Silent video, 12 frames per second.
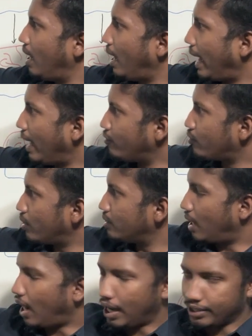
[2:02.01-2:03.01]
I have drawn
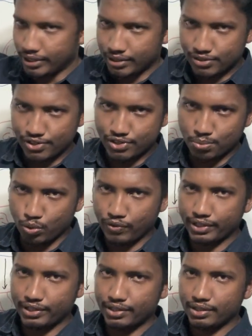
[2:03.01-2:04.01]
the arterial system over
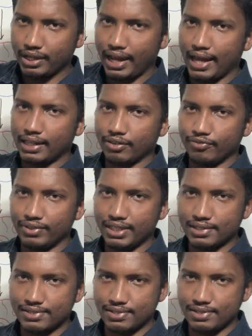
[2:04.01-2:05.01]
here and the
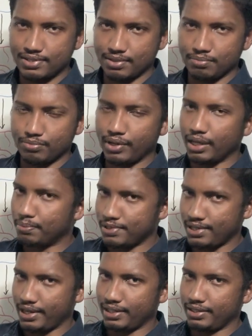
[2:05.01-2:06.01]
venous system right
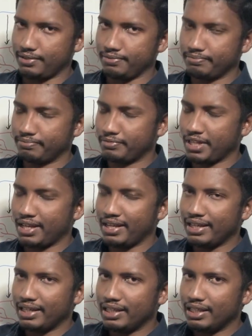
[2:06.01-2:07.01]
beside it.
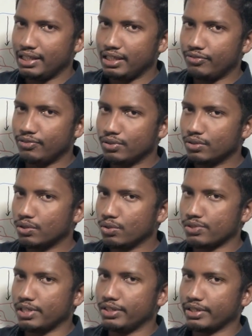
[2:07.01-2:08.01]
If you look
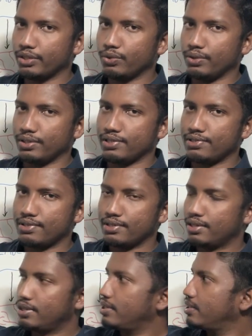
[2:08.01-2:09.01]
closely, you can notice
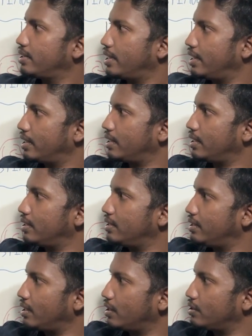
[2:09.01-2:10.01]
that
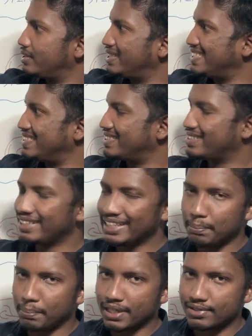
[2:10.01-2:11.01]
there are these three
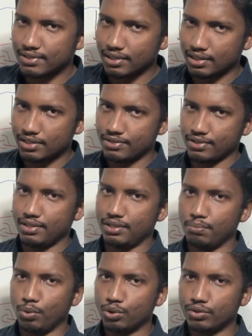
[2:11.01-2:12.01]
big circles
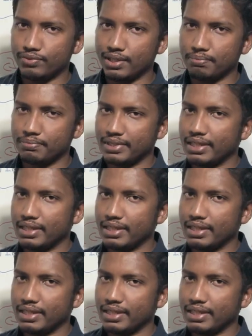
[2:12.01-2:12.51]
in both of them.